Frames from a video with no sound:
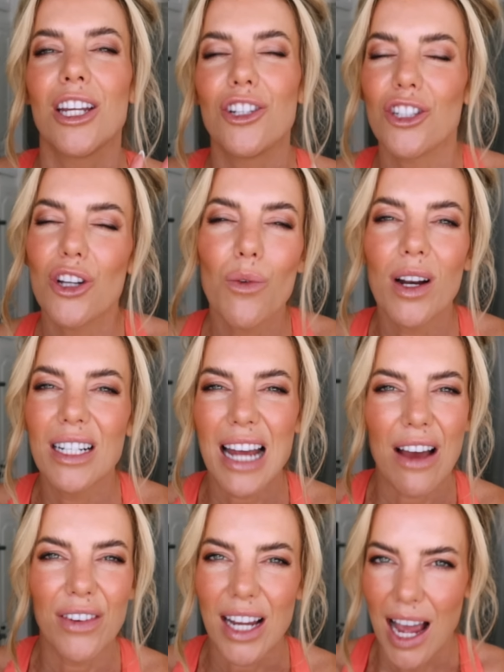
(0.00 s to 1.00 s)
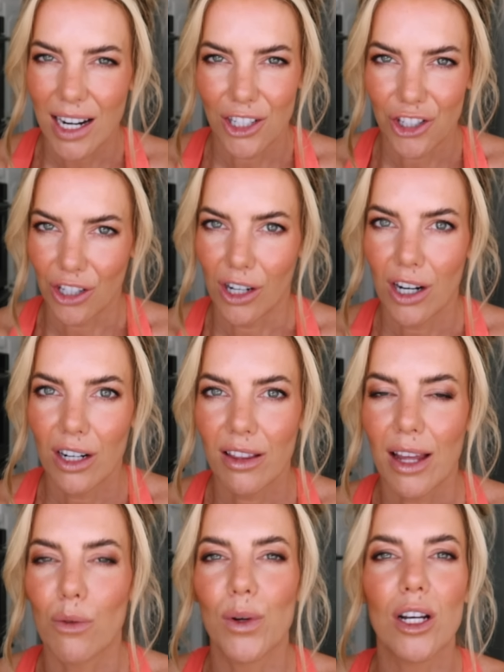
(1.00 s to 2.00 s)
You just don't want it to have any added sugar.
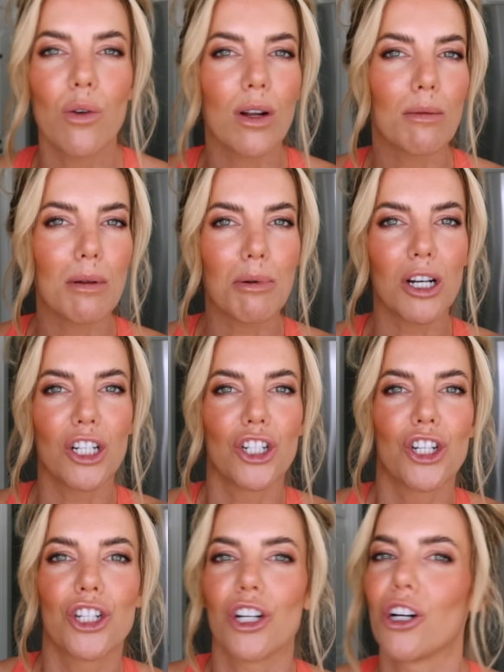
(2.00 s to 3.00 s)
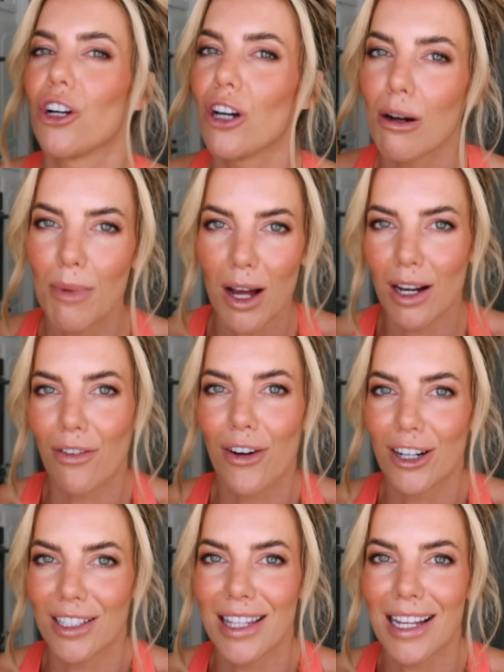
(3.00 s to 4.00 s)
Like we don't want to be putting sugar in our body
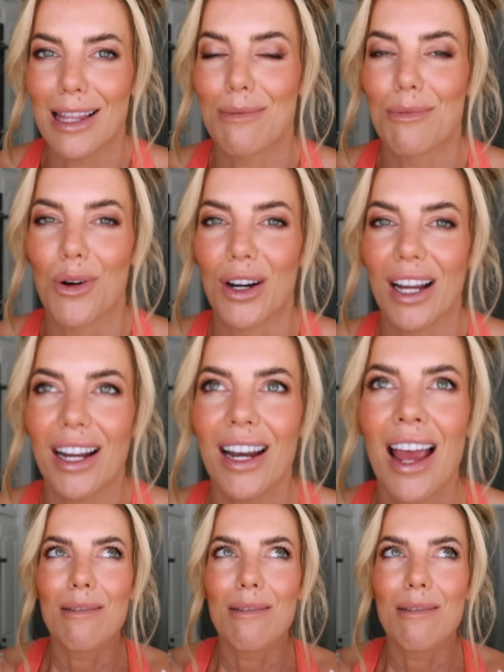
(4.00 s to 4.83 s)
first thing in the morning.